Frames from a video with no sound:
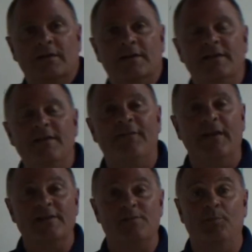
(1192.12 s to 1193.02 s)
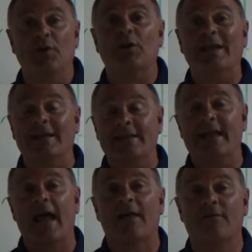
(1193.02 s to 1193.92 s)
the defense building an
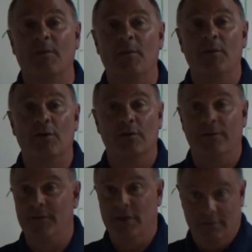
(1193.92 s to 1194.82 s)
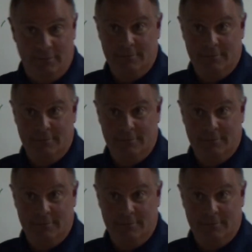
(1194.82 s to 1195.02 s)
attack from the middle of the field.